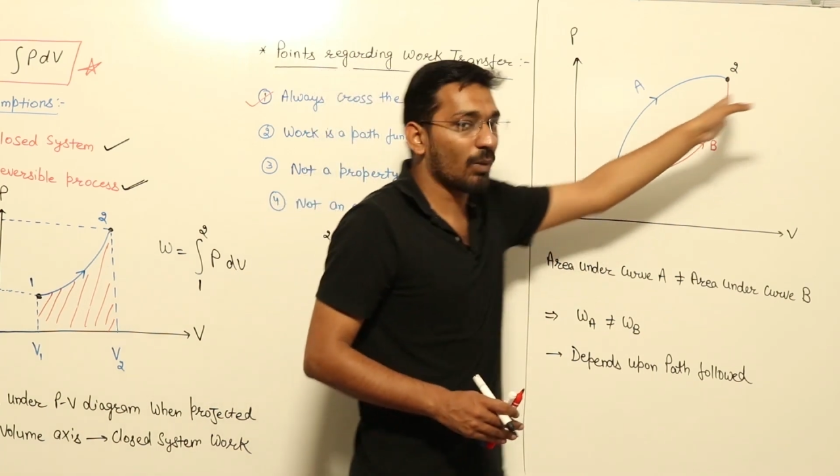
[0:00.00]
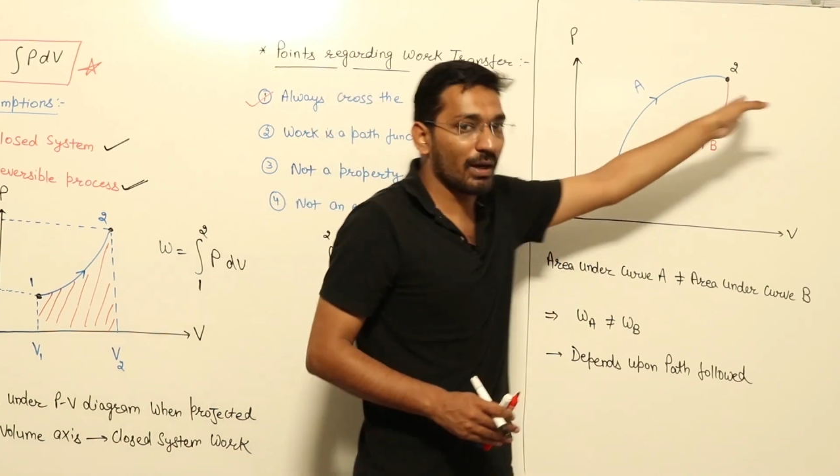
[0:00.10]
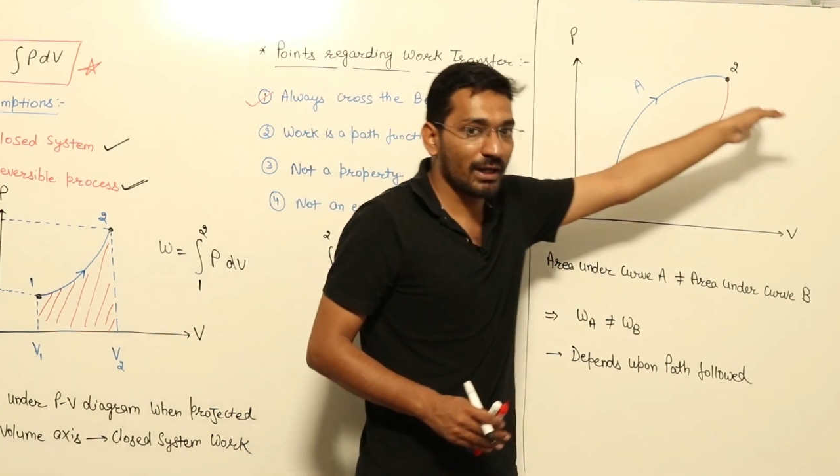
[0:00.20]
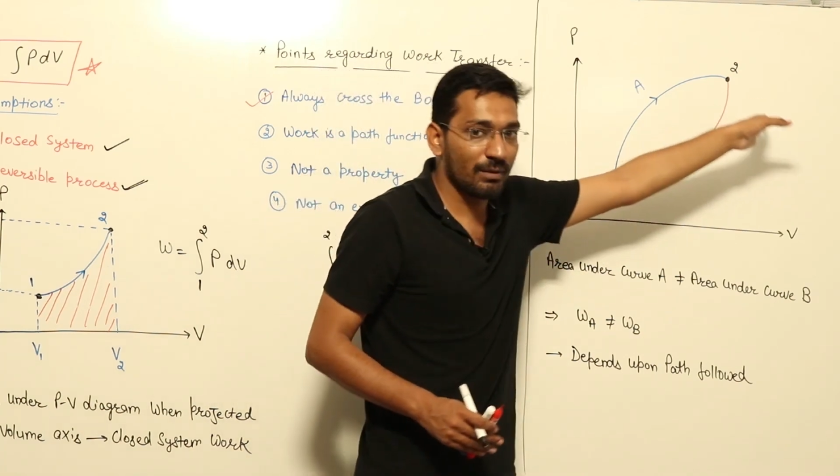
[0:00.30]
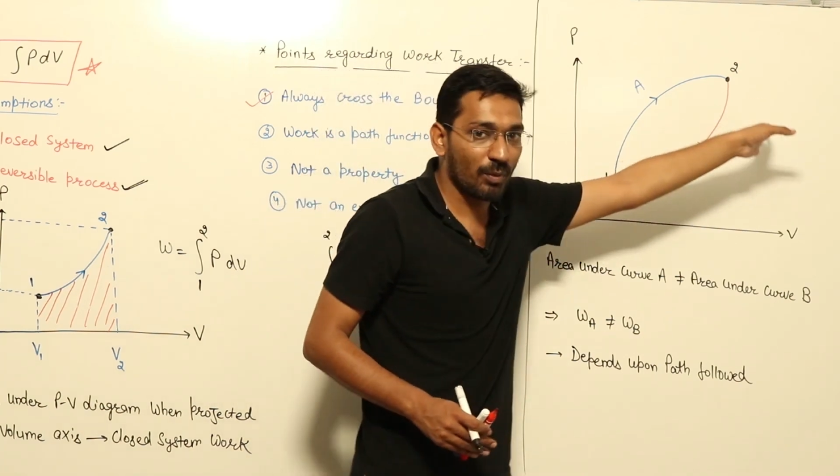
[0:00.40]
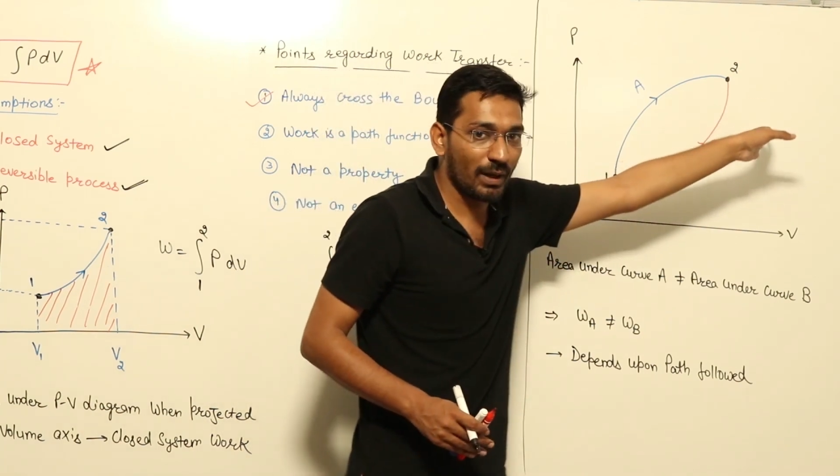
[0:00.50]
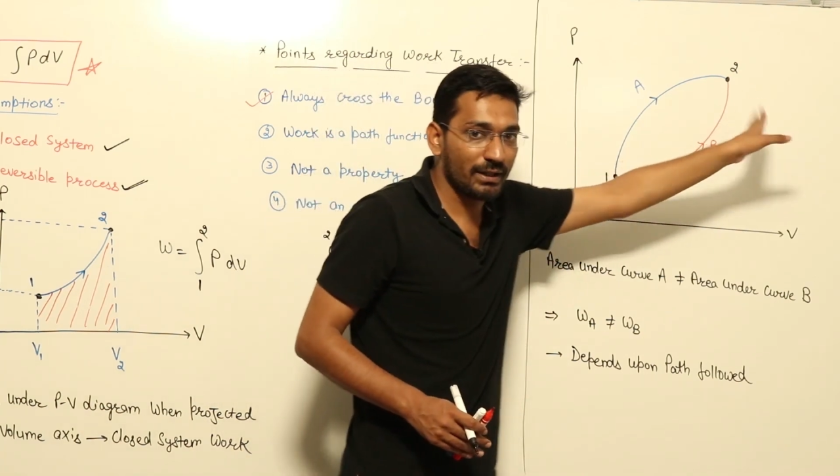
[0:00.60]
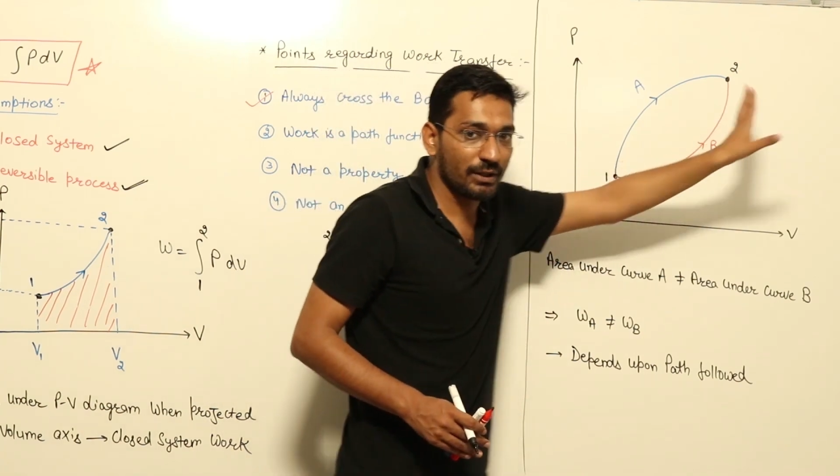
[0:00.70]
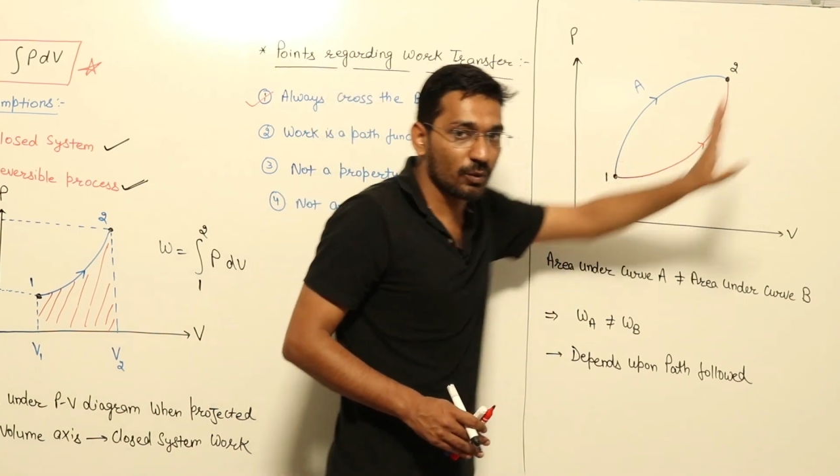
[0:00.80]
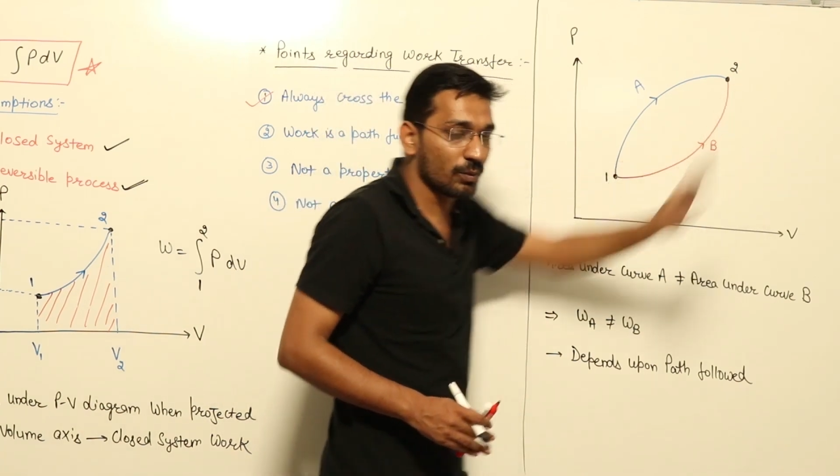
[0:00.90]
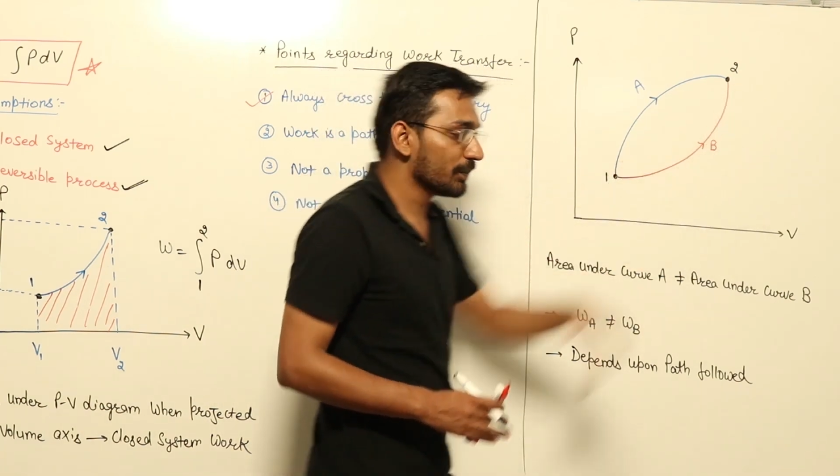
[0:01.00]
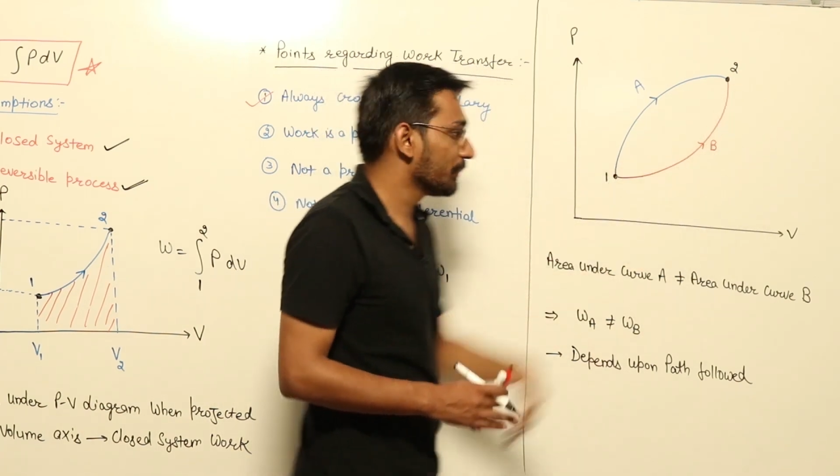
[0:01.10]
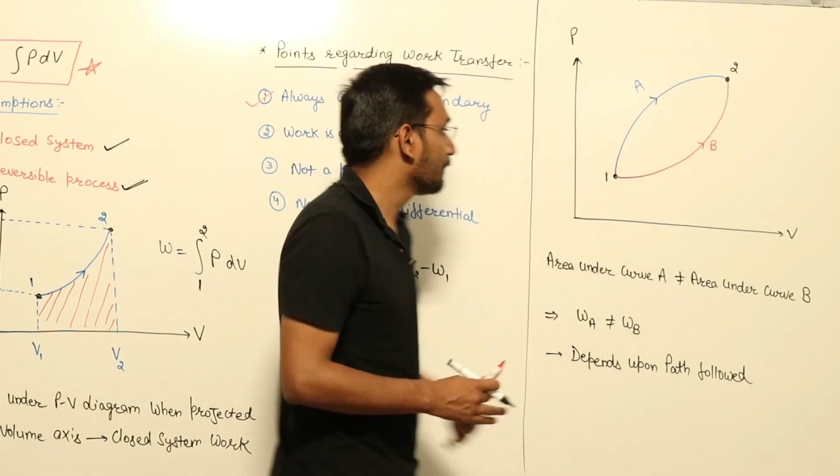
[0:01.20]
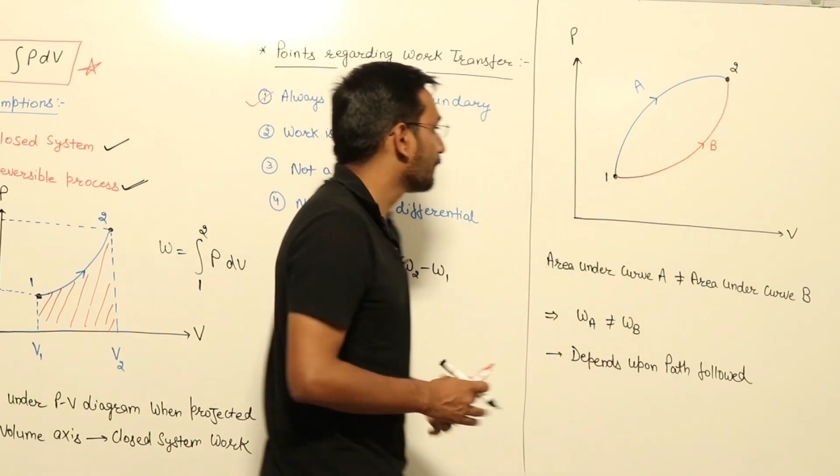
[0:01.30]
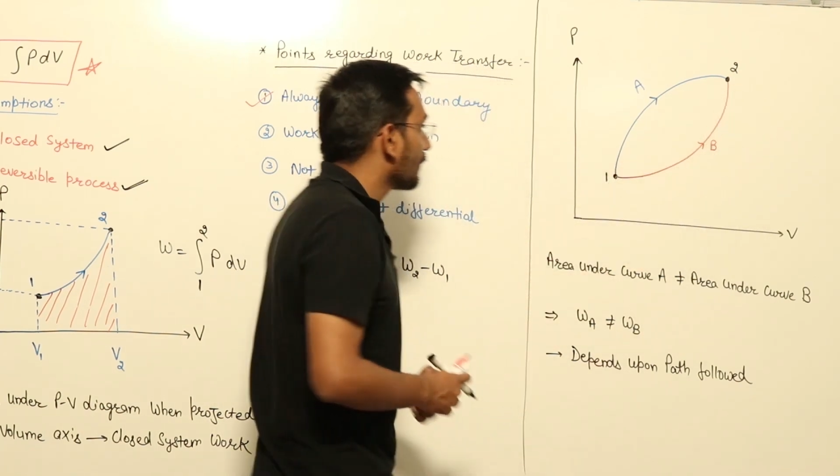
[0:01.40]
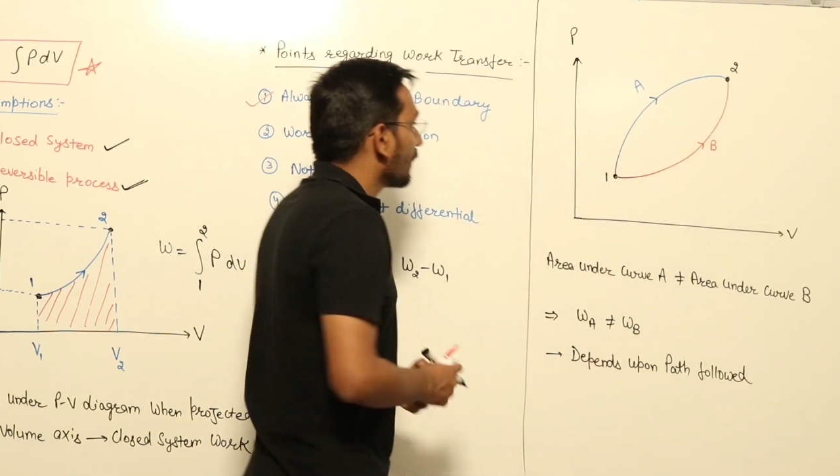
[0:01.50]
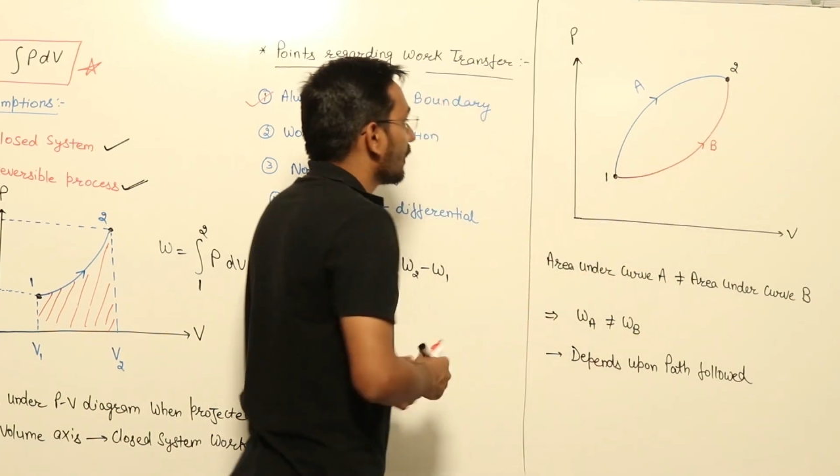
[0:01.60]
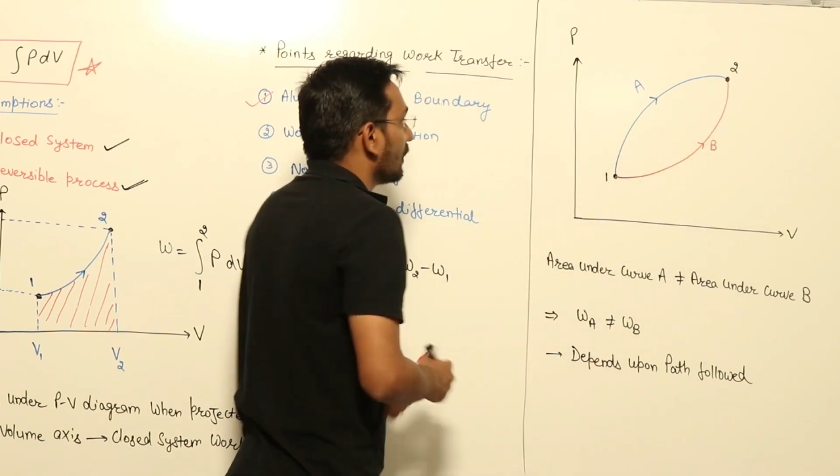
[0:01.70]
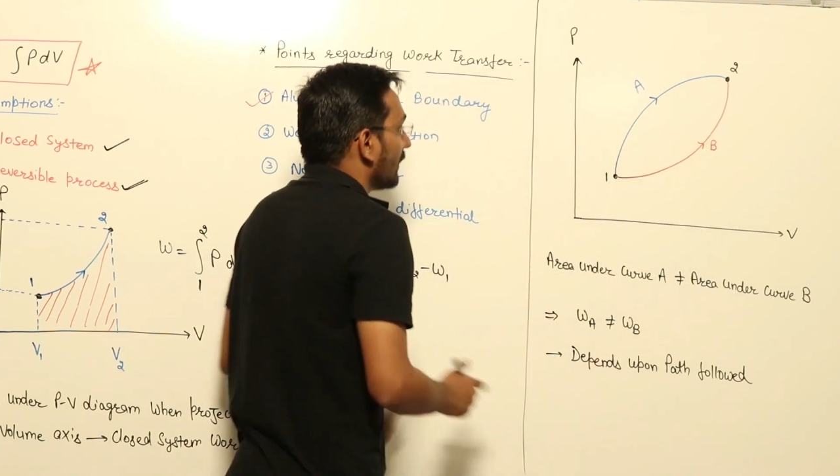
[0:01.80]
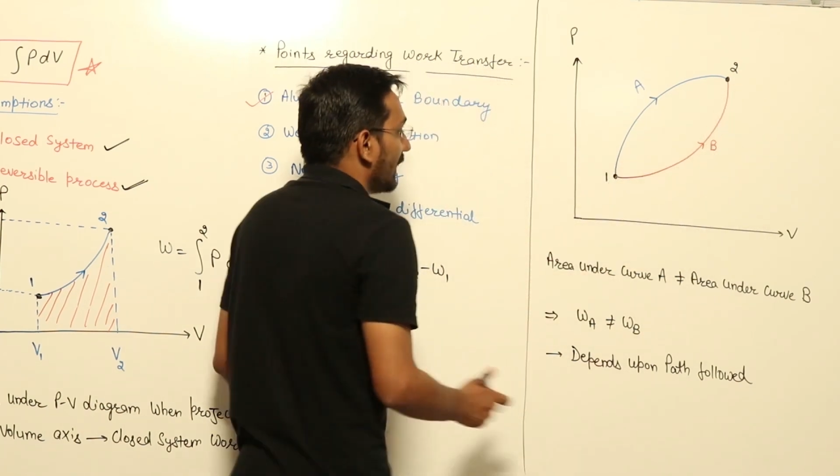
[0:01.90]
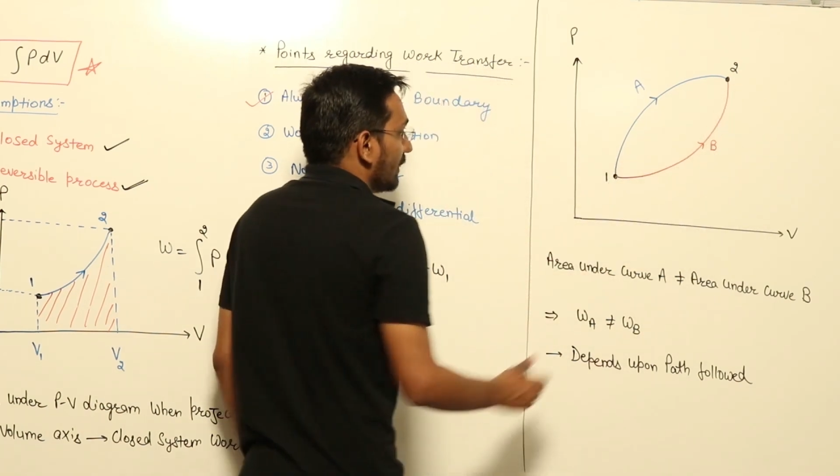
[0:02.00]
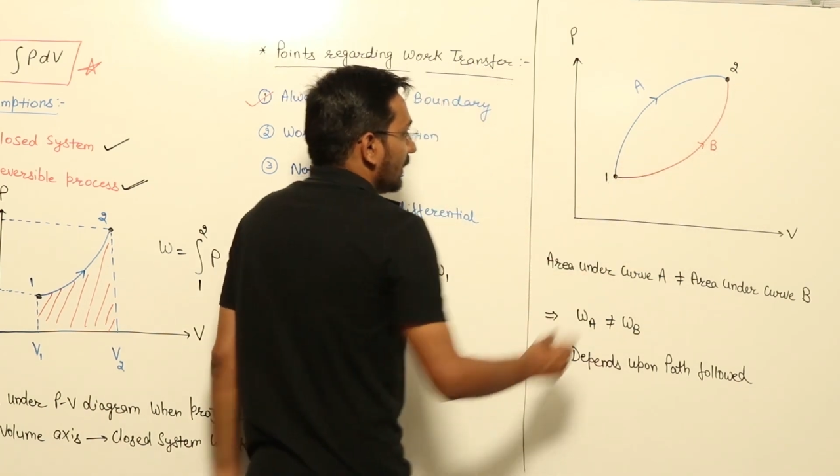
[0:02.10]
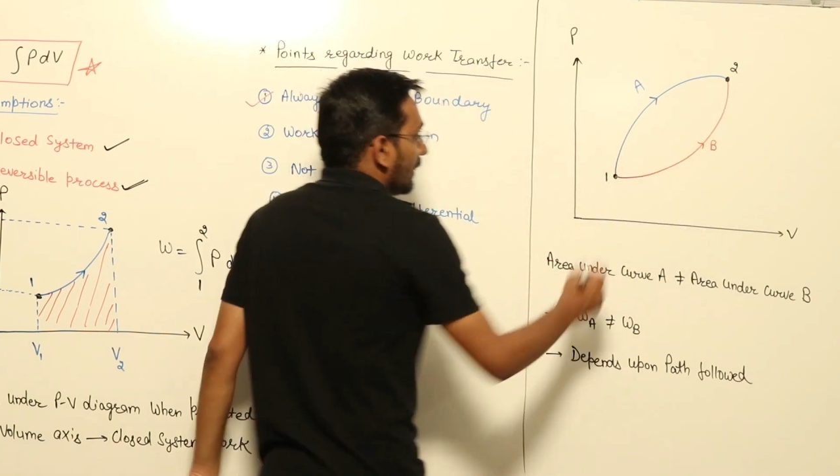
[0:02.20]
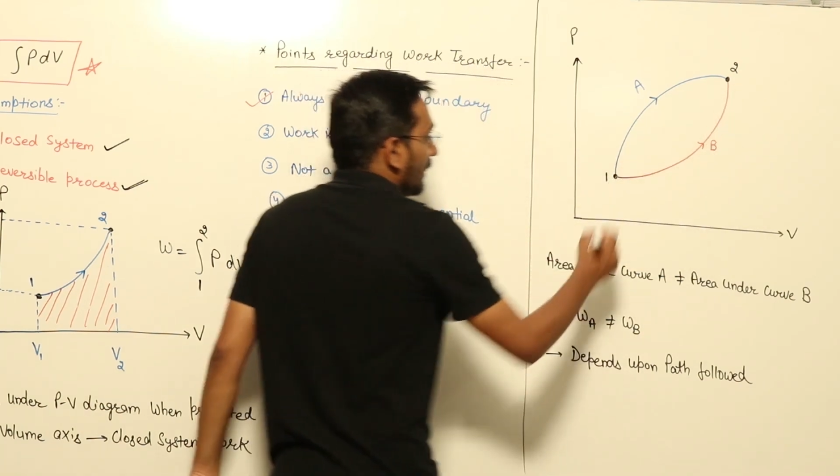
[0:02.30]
1 and point 2. Right.